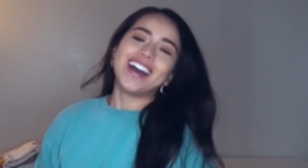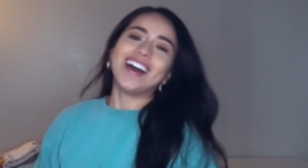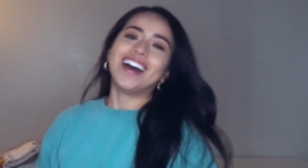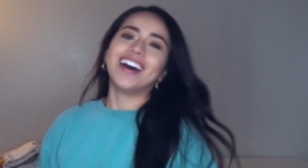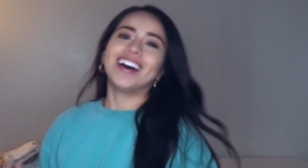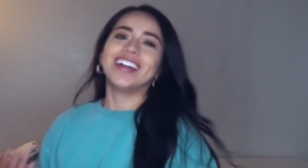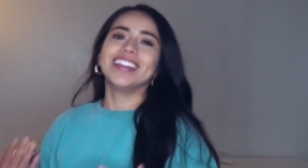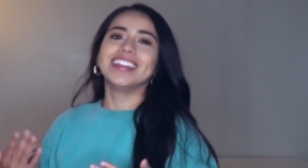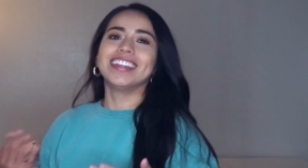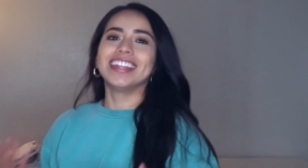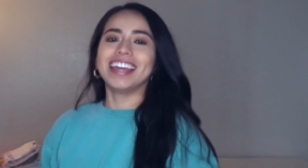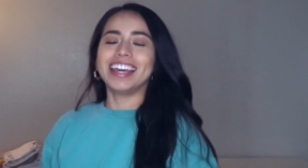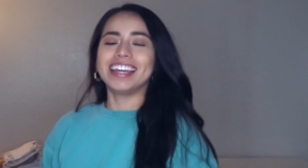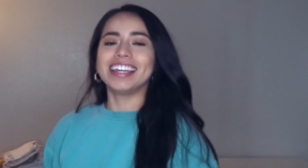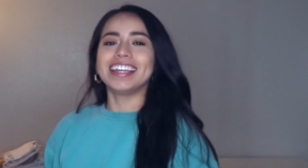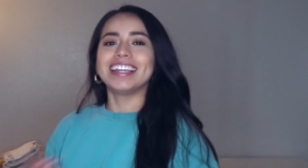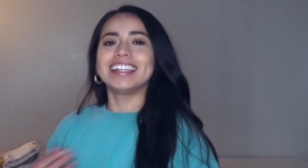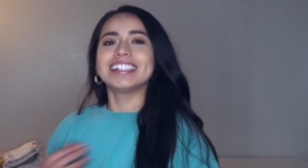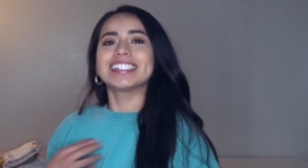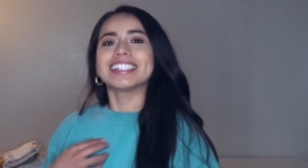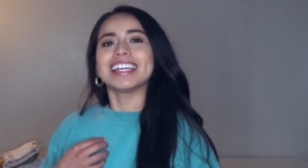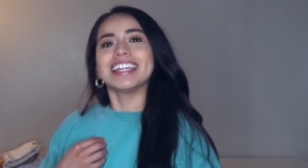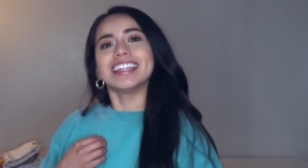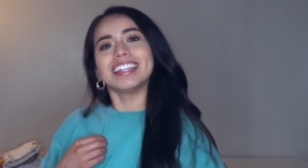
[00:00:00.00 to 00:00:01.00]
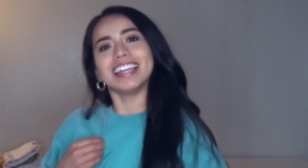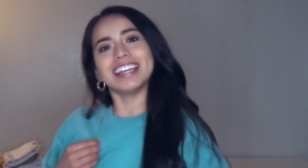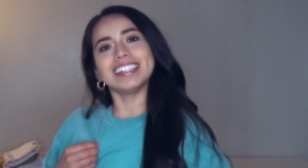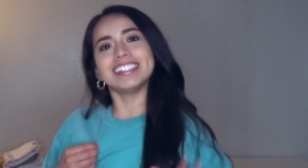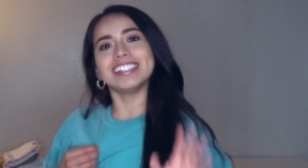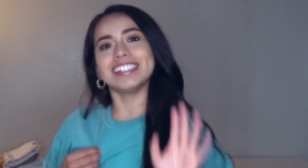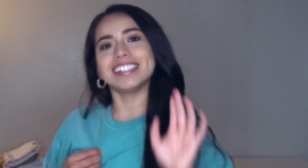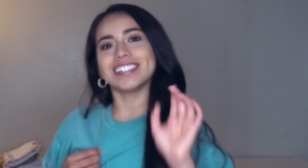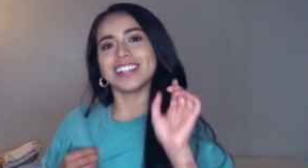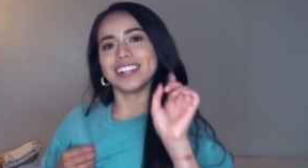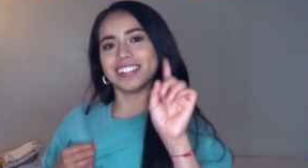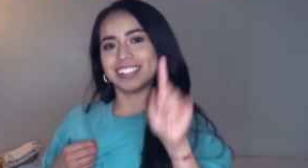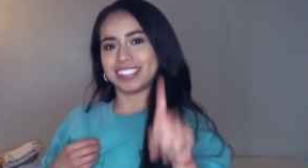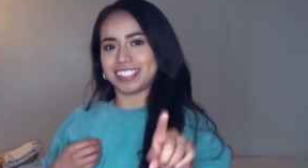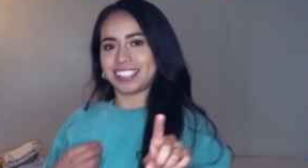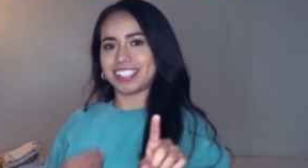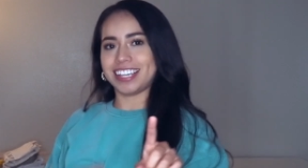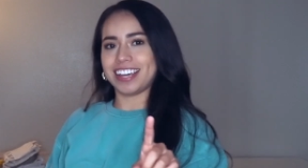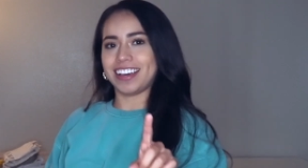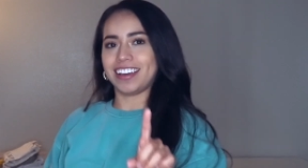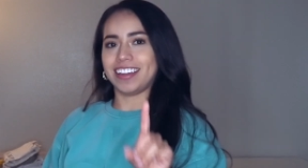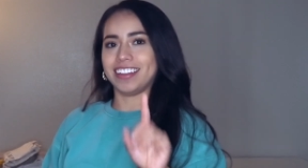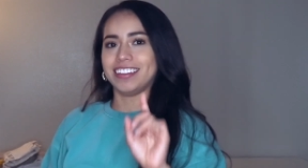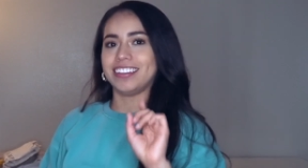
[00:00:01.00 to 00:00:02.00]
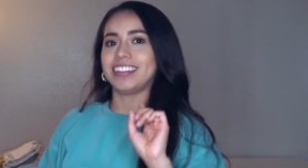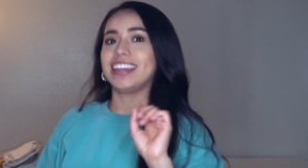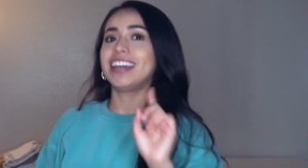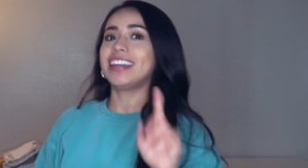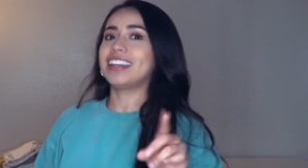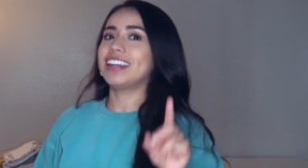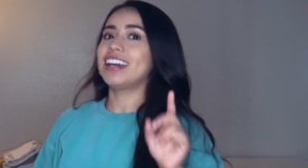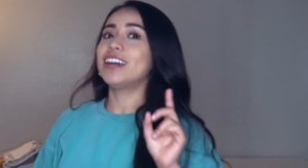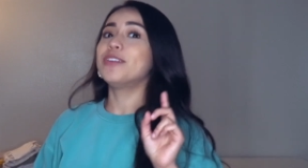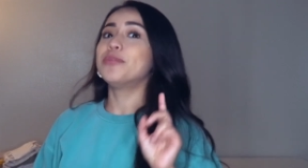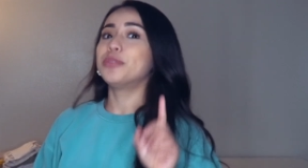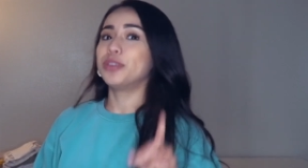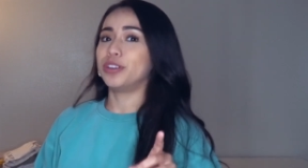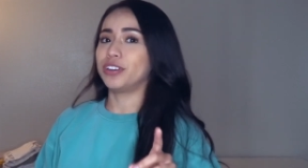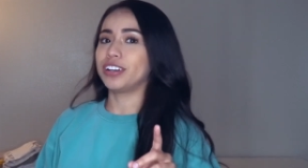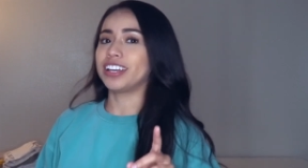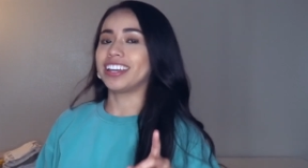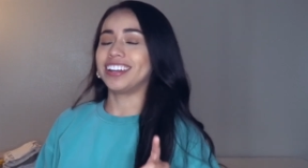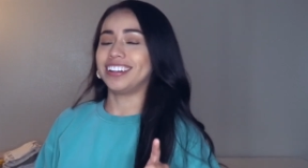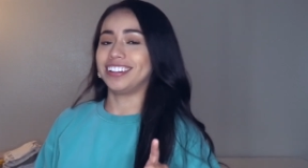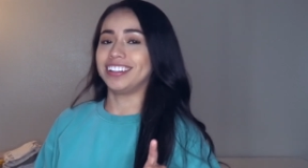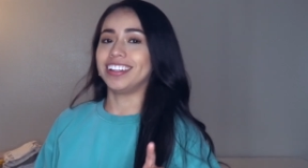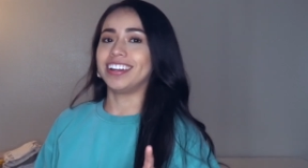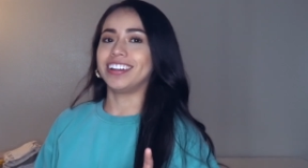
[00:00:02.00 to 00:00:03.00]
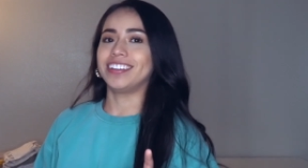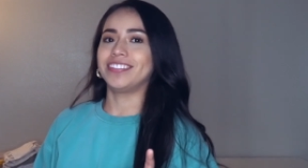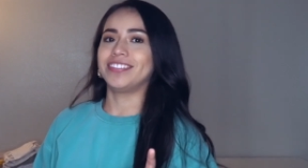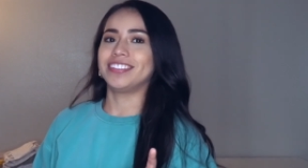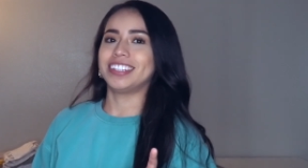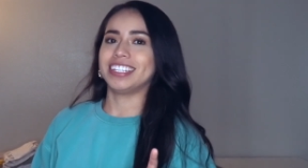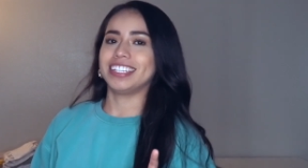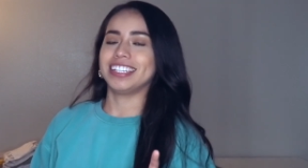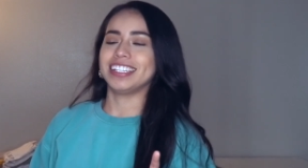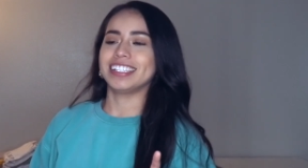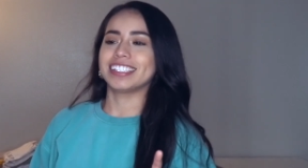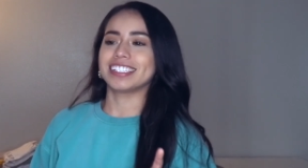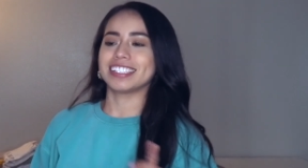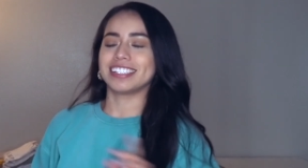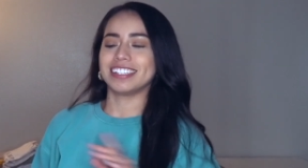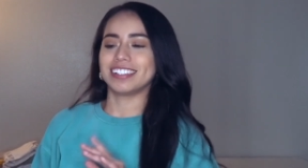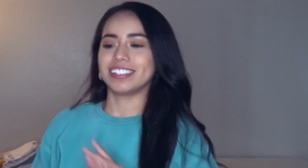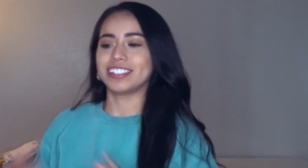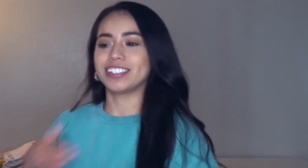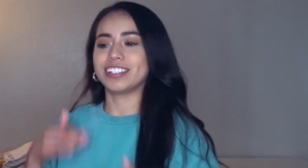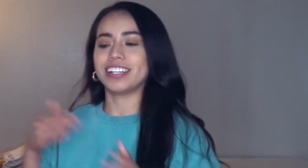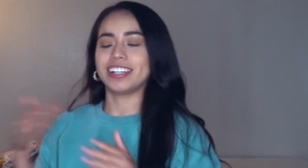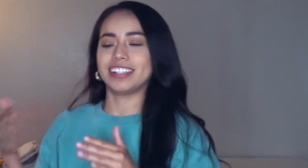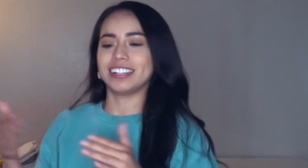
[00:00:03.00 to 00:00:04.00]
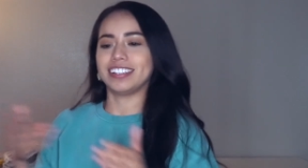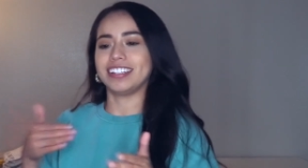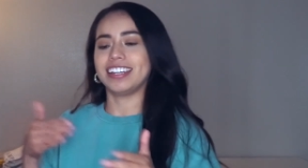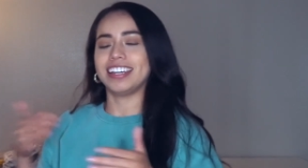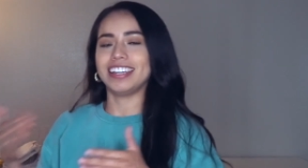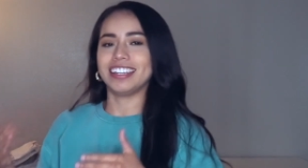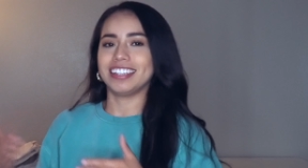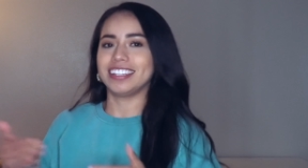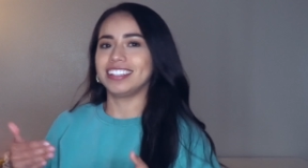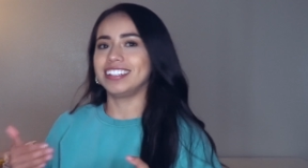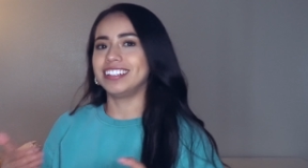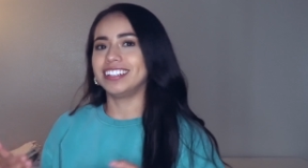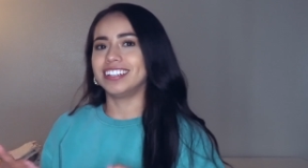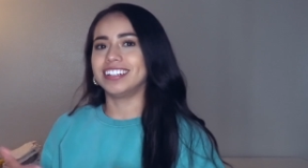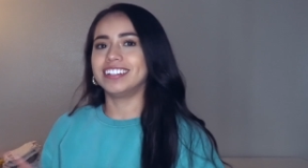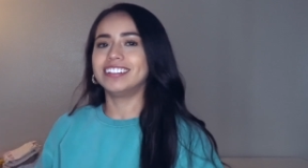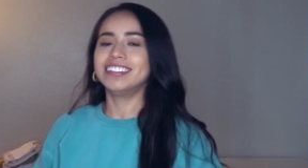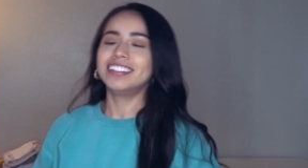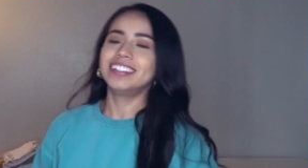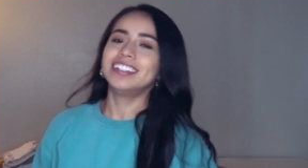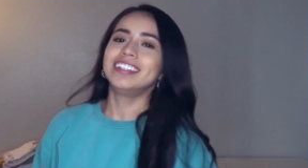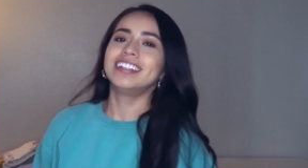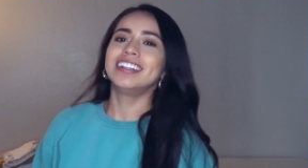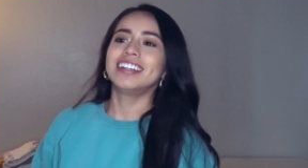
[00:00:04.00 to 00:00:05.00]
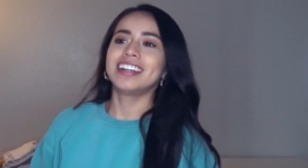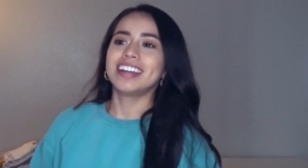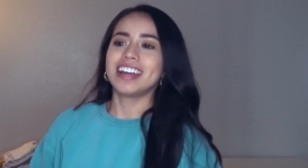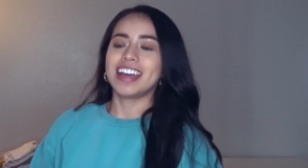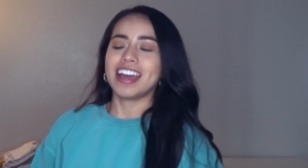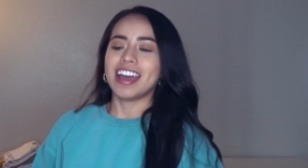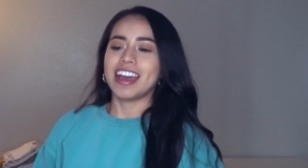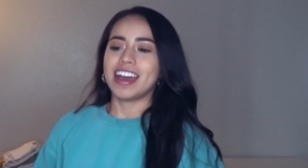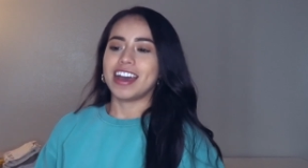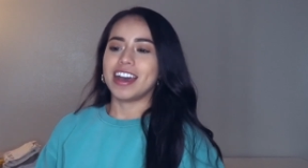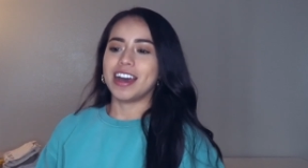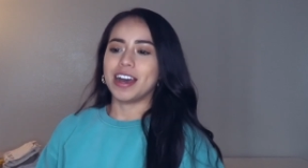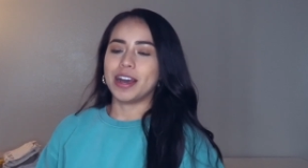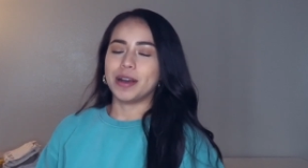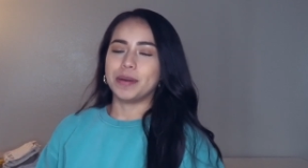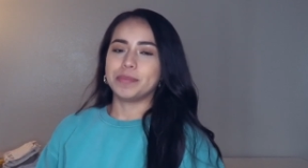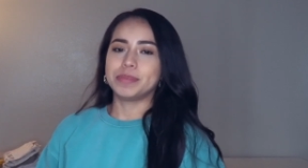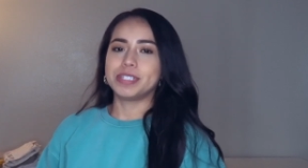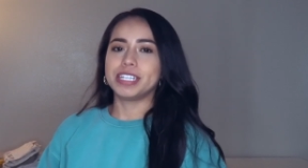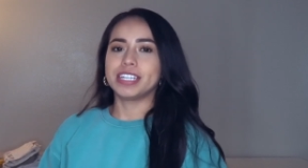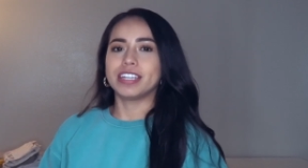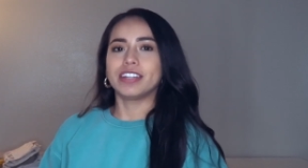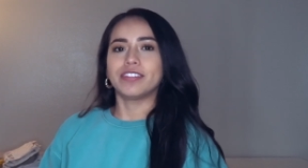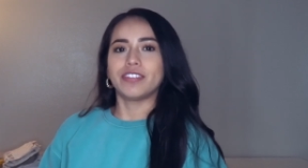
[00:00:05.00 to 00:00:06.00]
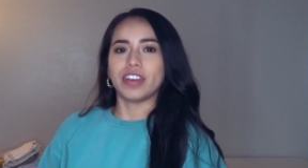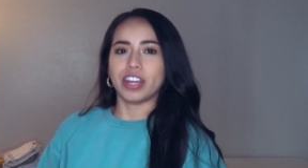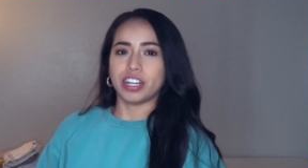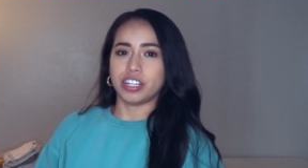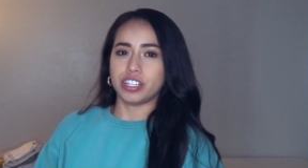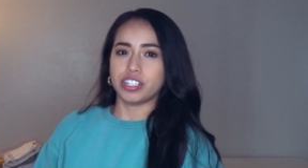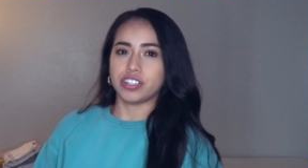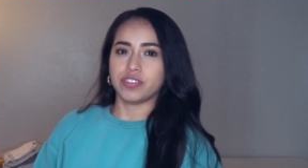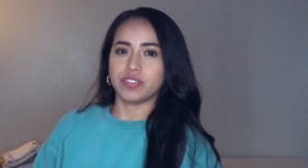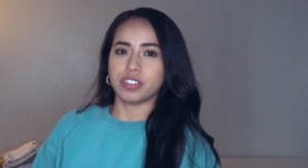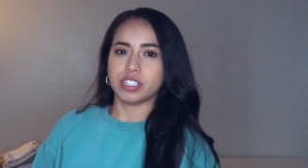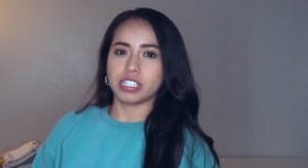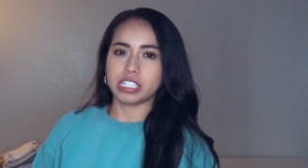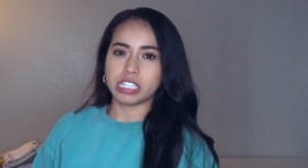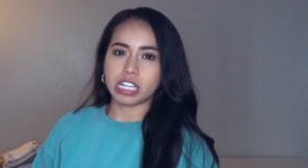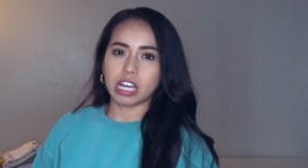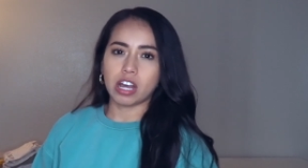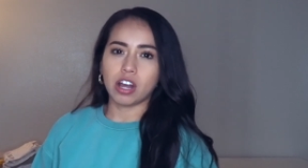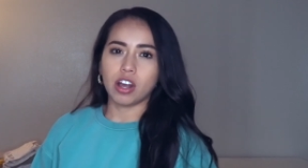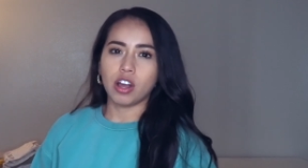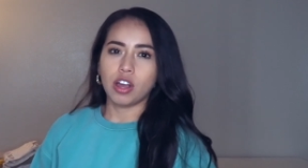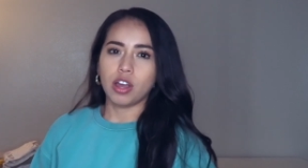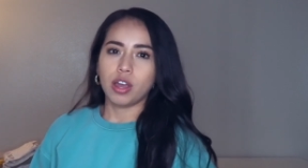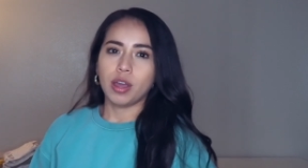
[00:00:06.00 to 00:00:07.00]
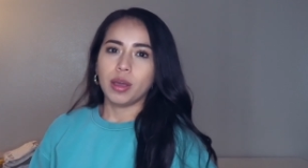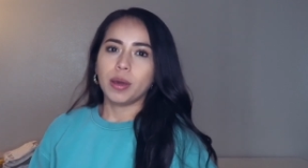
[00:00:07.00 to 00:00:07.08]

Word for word: on leggings unless it's on sale. Then I will get a lot of things and I'll try to, like, you know, um, take advantage of the sale.